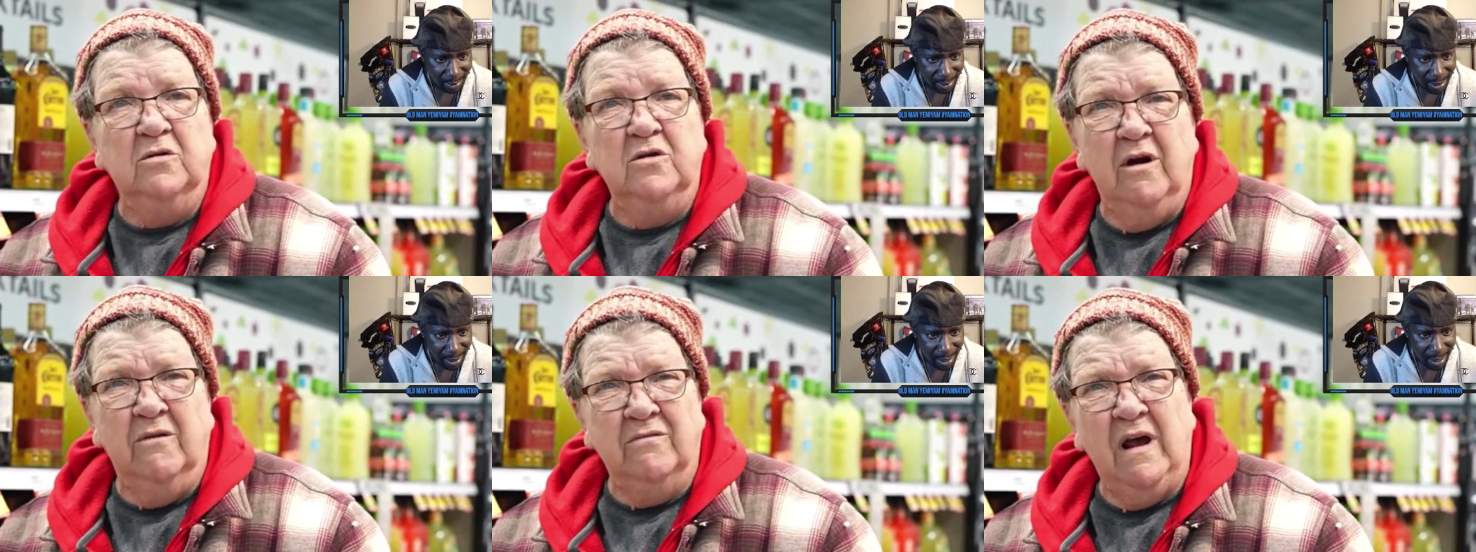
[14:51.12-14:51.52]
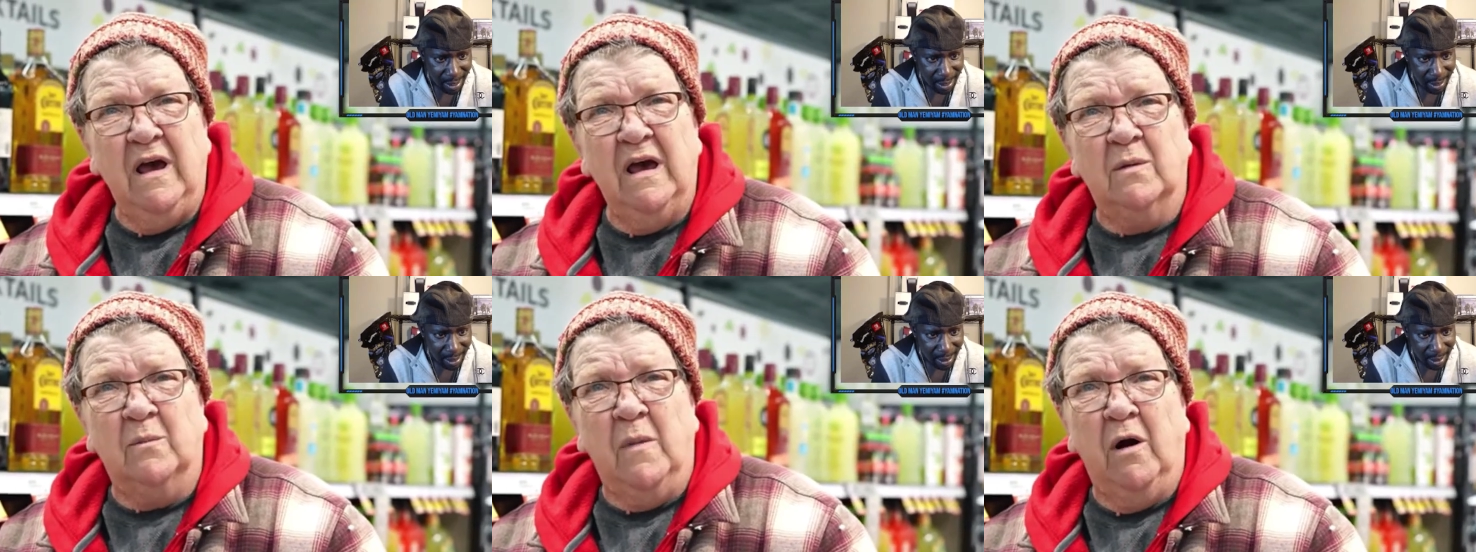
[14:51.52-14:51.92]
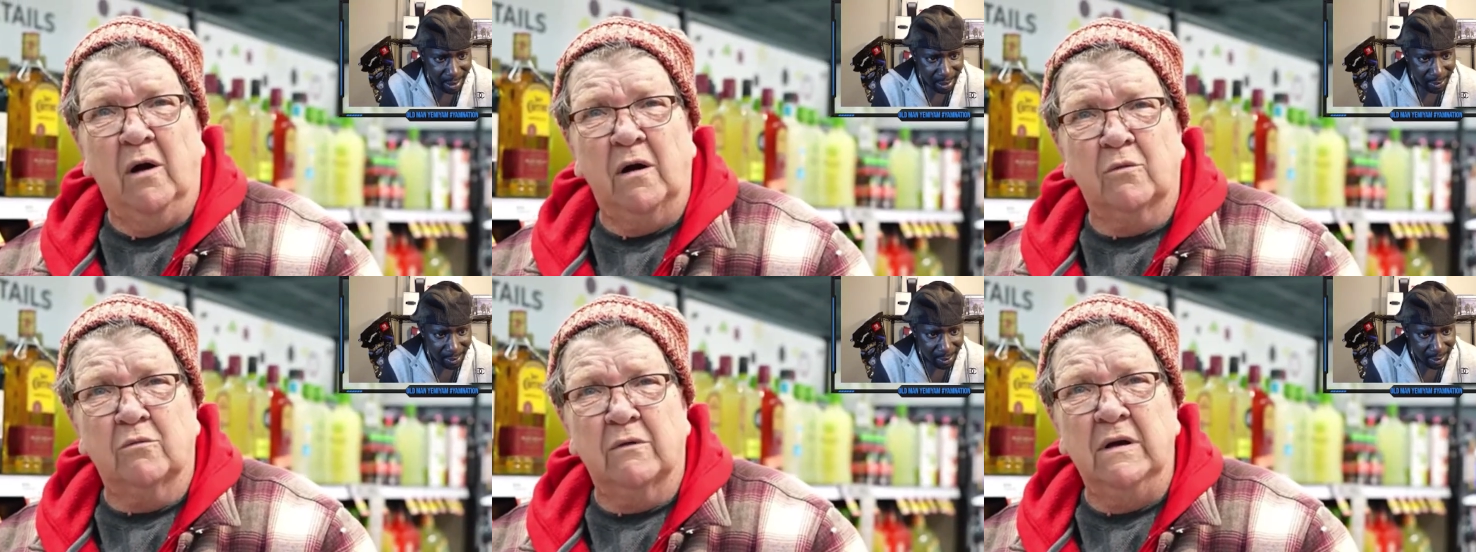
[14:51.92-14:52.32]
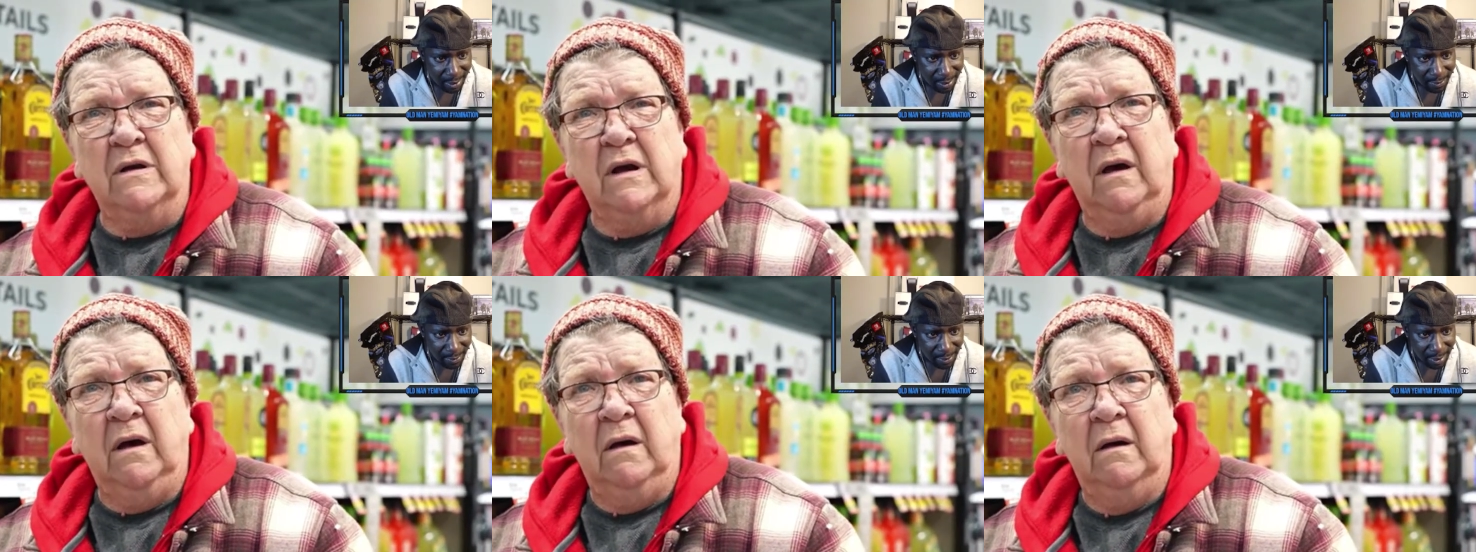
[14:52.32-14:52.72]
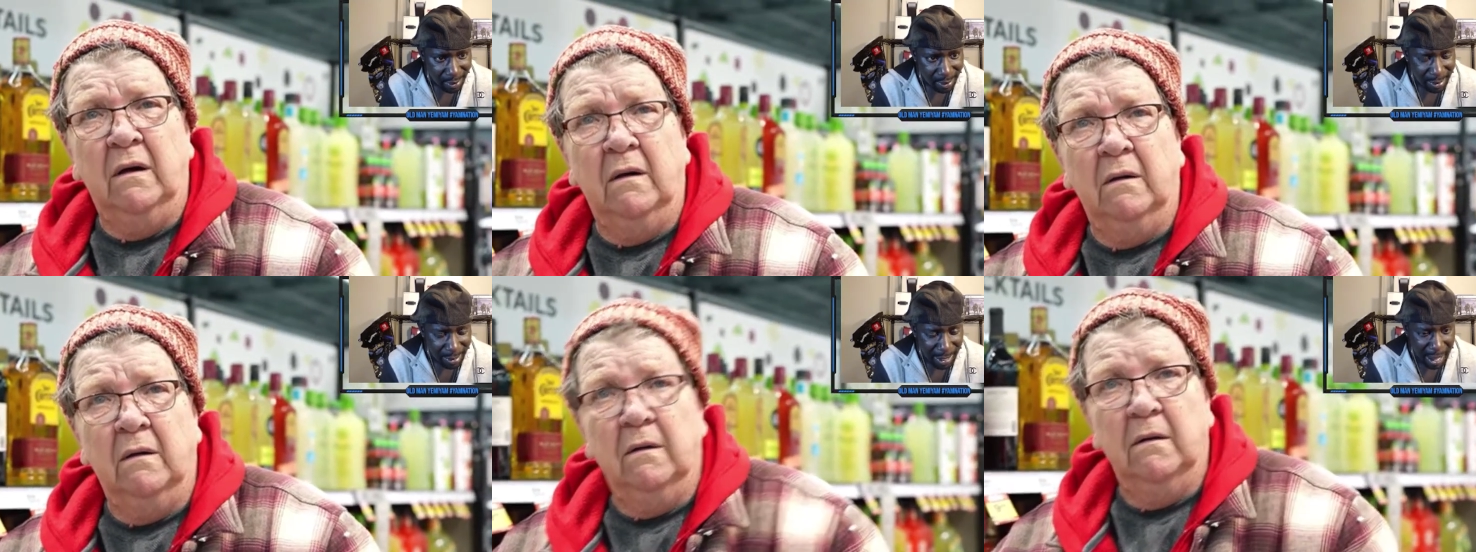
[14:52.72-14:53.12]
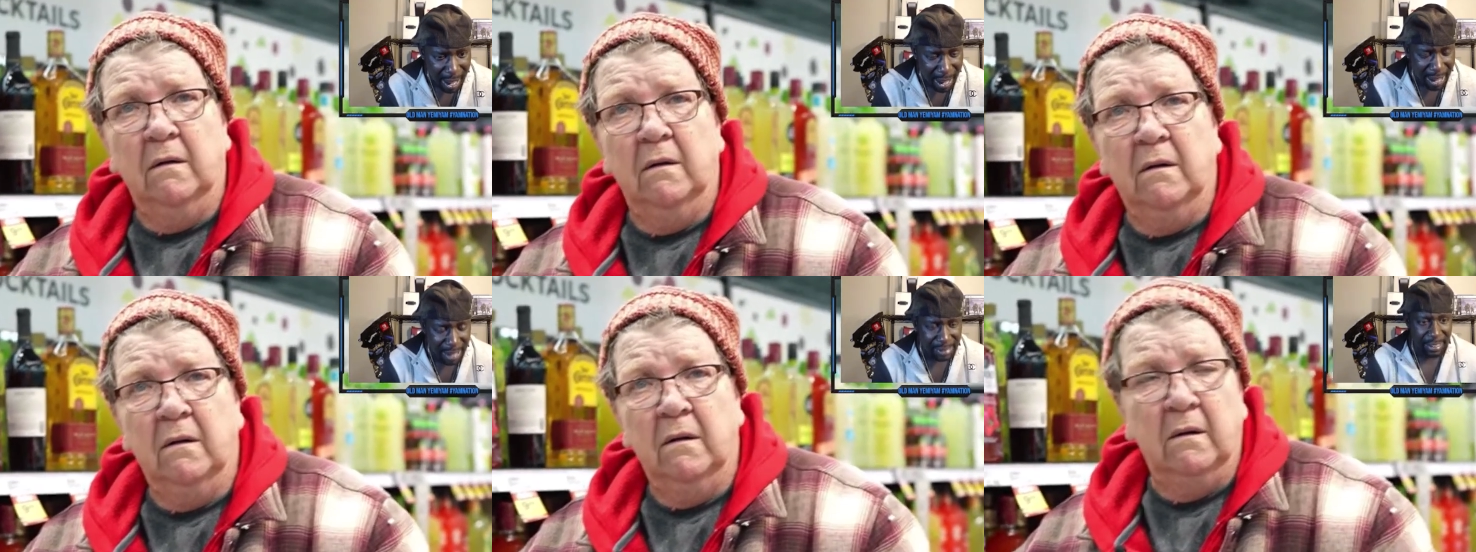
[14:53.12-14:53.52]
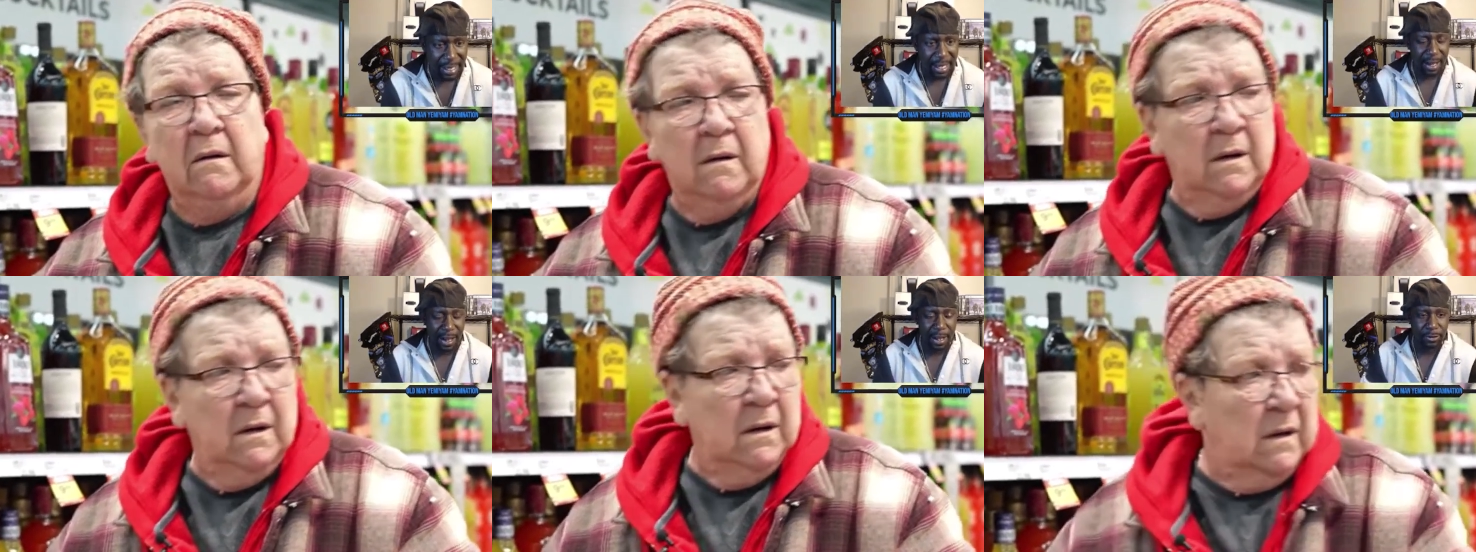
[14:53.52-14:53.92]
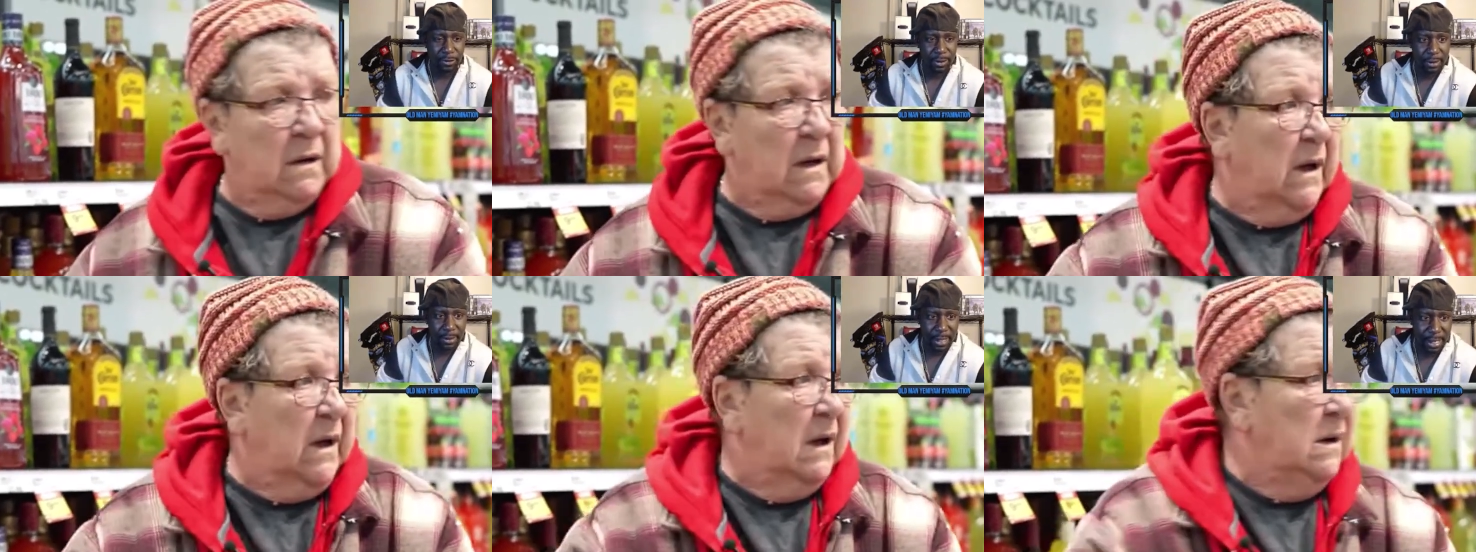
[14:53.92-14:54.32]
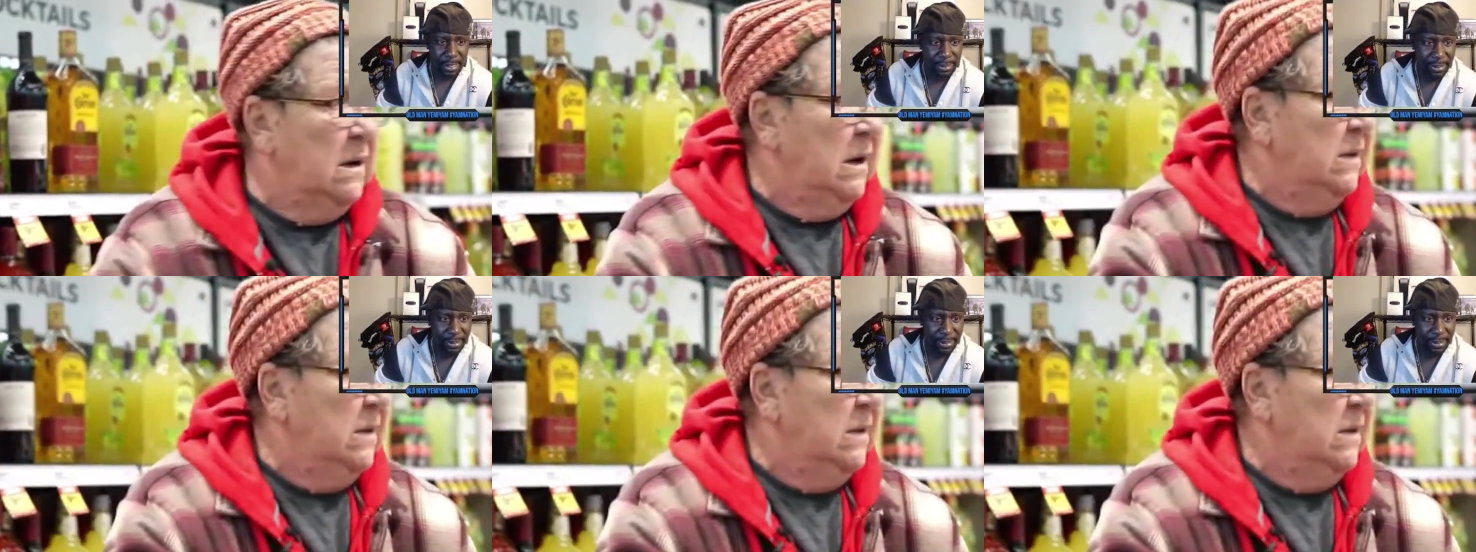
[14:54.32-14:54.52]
Speaker 1: You ever had a margarita? They got 1,800. I either. Uh,